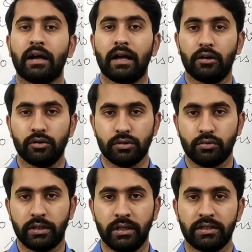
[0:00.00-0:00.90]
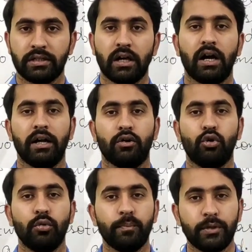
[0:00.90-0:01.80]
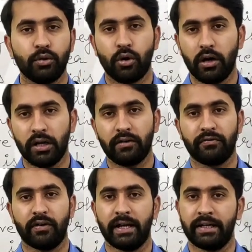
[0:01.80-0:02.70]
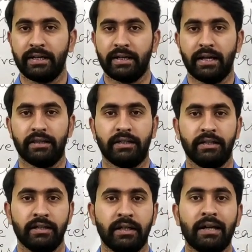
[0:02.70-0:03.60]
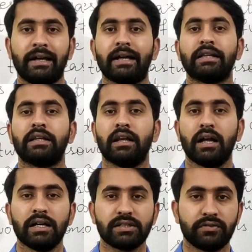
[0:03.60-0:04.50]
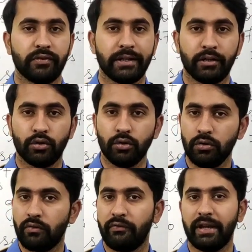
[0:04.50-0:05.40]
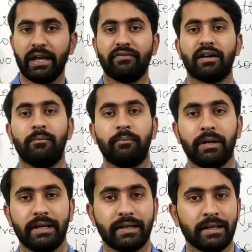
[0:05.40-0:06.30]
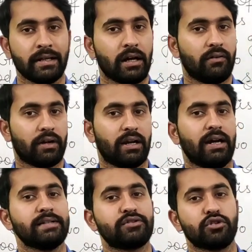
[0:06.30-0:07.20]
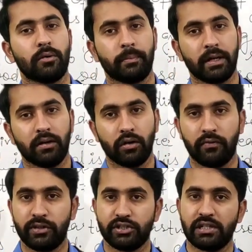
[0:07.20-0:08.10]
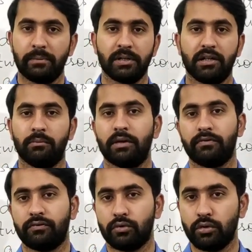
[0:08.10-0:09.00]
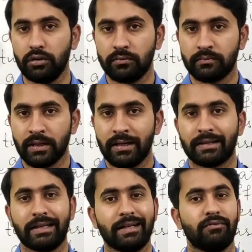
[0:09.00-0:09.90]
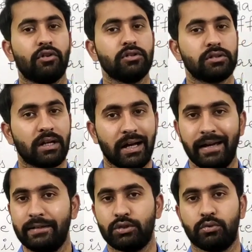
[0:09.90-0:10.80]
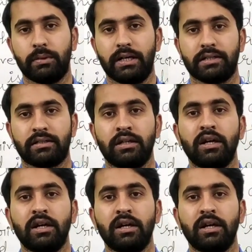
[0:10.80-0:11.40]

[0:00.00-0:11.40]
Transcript: Hello students, I hope you all are fine and healthy. In the last video, we have completed our last topic of the chapter number 4, that was isobars.